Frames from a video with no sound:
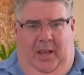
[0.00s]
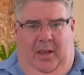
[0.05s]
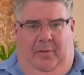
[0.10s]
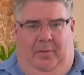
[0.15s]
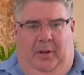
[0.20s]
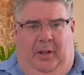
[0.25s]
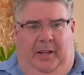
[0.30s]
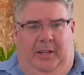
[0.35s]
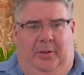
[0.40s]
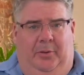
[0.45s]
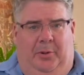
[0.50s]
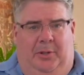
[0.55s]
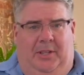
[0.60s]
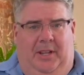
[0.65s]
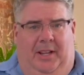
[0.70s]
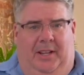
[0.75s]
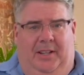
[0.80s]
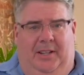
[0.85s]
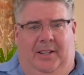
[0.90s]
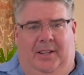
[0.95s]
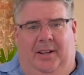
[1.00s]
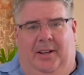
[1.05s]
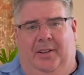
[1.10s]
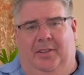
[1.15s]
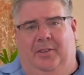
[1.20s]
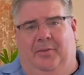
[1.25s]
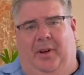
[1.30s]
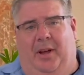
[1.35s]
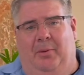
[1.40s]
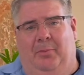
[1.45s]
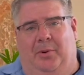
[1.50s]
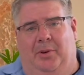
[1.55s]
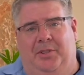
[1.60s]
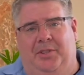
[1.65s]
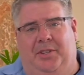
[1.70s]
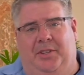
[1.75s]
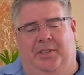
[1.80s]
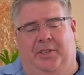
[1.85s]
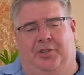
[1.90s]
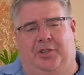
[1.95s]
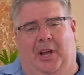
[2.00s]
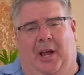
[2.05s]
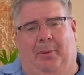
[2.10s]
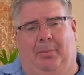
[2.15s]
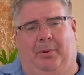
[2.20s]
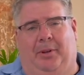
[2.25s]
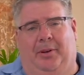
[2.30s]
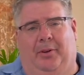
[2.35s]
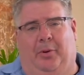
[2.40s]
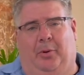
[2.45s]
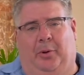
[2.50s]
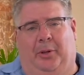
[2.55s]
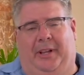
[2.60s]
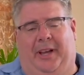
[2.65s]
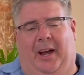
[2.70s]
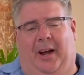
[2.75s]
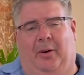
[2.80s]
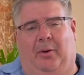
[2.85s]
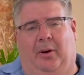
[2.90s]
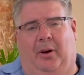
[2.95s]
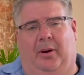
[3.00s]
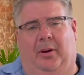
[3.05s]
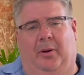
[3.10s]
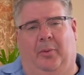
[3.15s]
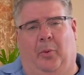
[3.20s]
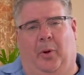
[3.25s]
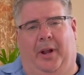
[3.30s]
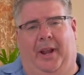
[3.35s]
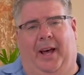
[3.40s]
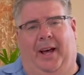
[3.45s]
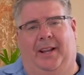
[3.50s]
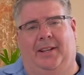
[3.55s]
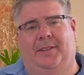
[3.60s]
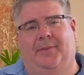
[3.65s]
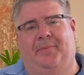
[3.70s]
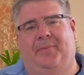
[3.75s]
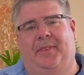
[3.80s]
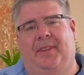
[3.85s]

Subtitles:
if you'd like to attend Divine Mercy, the chapel at Holy Hour and whatnot.